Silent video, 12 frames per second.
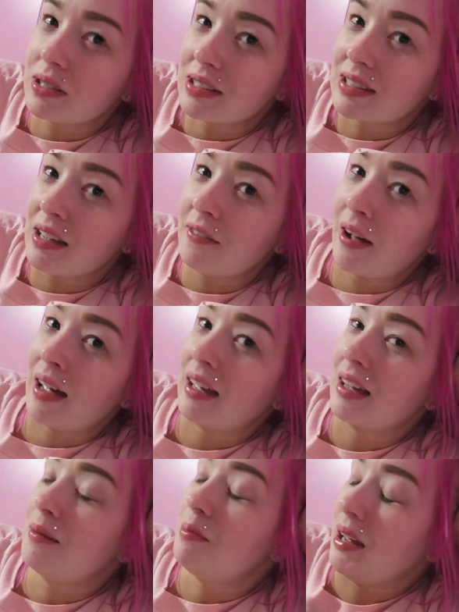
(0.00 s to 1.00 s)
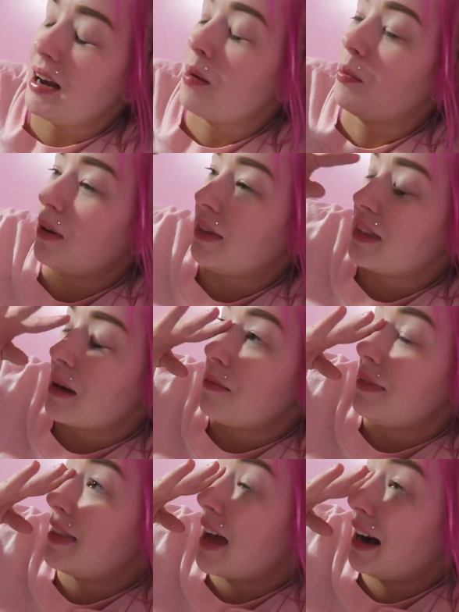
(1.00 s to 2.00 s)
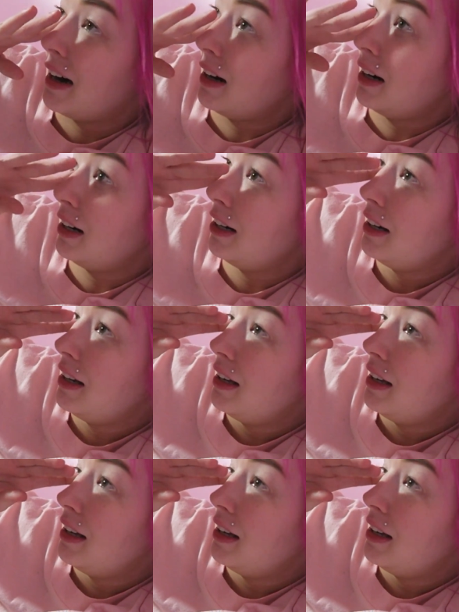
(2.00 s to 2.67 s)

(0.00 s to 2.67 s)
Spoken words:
to see if I can meet up with them there,